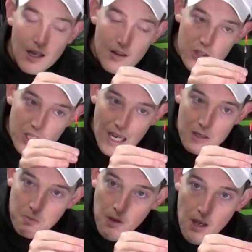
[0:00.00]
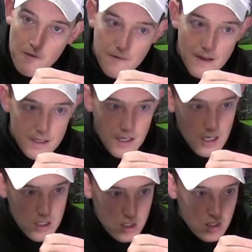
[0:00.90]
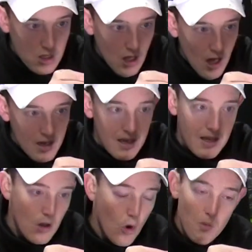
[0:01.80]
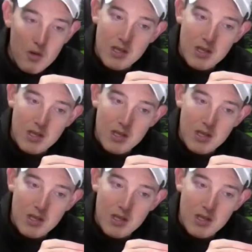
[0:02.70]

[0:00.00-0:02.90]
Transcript: The shape's perfect, slightly almost